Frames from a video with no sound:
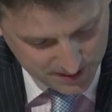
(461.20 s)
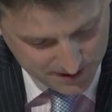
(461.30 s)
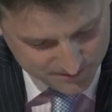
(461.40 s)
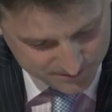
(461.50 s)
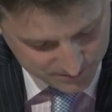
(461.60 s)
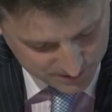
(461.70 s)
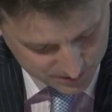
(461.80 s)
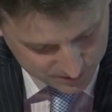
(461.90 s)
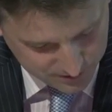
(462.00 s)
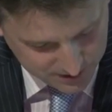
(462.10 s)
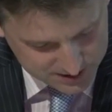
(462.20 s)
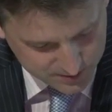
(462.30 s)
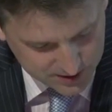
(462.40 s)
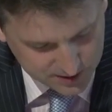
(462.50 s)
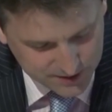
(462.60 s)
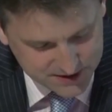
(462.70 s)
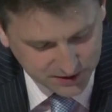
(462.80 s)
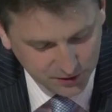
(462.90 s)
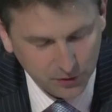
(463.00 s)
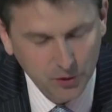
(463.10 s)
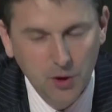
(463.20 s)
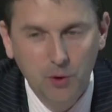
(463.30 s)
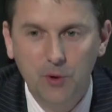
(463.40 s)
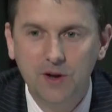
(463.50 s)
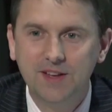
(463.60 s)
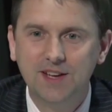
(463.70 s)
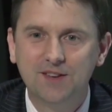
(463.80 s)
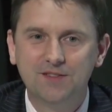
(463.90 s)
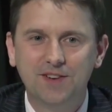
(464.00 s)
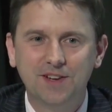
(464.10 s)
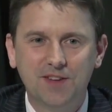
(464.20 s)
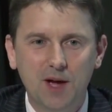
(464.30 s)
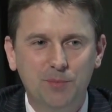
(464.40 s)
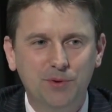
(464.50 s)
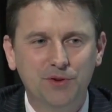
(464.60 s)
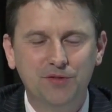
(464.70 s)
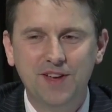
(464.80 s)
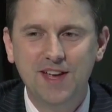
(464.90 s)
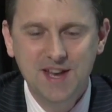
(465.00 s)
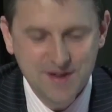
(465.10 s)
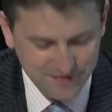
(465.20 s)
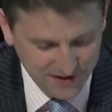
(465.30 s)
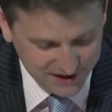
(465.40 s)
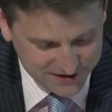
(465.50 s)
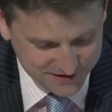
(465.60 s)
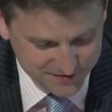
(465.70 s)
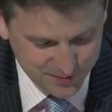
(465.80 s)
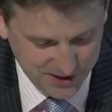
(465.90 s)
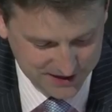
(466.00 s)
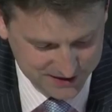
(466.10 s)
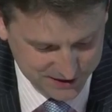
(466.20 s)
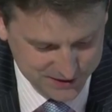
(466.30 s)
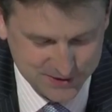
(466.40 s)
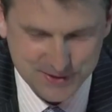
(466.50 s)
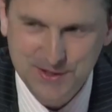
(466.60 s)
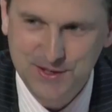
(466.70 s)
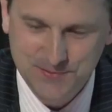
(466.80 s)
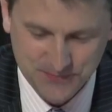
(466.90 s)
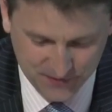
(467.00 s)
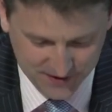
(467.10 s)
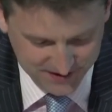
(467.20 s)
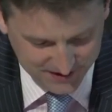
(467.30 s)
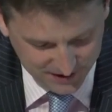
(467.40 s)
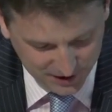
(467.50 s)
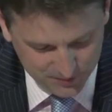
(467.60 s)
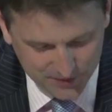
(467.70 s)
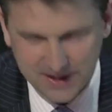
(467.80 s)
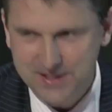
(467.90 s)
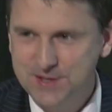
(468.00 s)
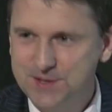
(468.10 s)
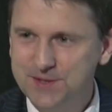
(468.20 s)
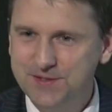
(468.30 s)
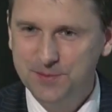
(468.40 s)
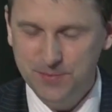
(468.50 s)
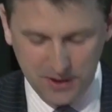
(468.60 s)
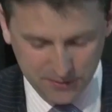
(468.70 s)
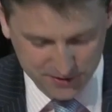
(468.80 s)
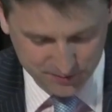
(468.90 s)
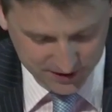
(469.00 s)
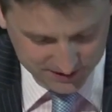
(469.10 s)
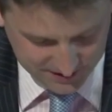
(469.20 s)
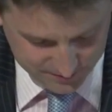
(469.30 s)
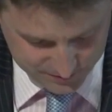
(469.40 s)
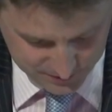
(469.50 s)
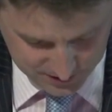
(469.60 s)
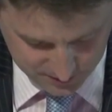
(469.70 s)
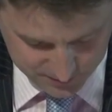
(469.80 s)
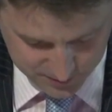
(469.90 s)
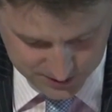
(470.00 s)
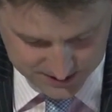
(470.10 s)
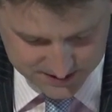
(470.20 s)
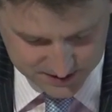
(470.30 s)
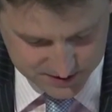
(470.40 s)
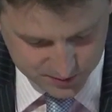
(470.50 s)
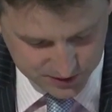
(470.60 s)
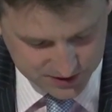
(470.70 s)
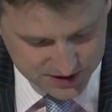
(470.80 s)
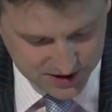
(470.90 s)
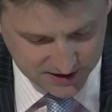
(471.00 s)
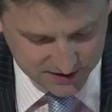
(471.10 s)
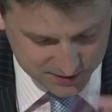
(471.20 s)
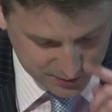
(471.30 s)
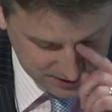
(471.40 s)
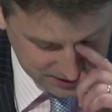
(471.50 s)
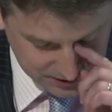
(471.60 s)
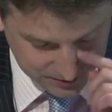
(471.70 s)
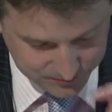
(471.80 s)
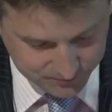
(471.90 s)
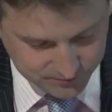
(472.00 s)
round about the middle, where they give examples of ineffective practice. And I just, if you'll bear with me for a couple of minutes, I just want to share this with you.